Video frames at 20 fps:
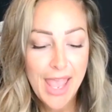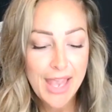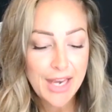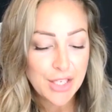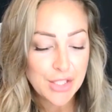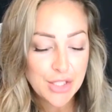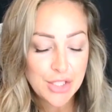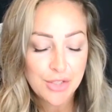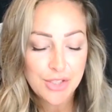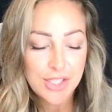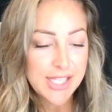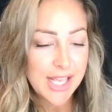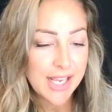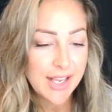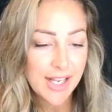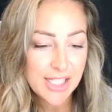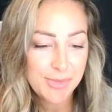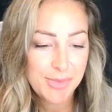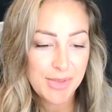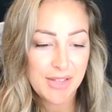And as soon as
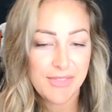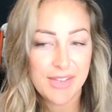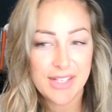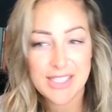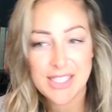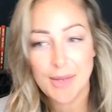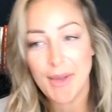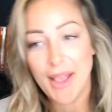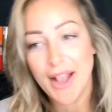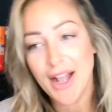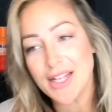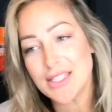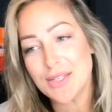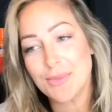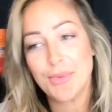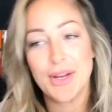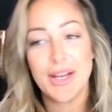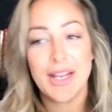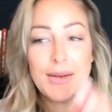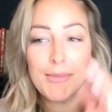I got to be the victim, I got
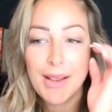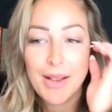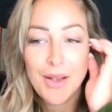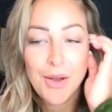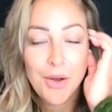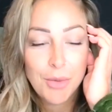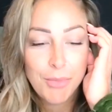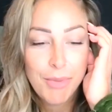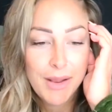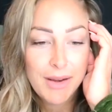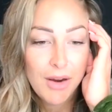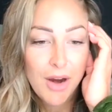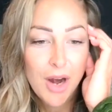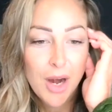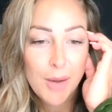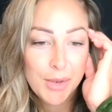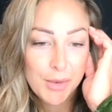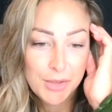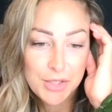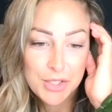to bring in my codependent
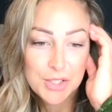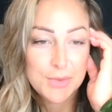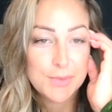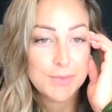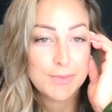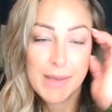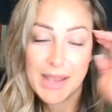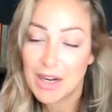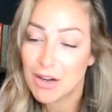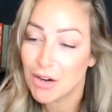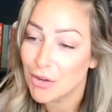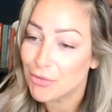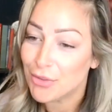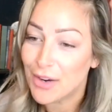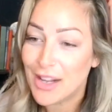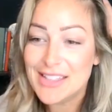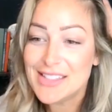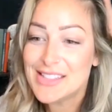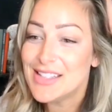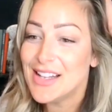army, which is my
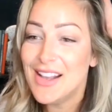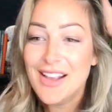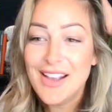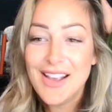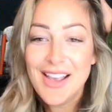girlfriends.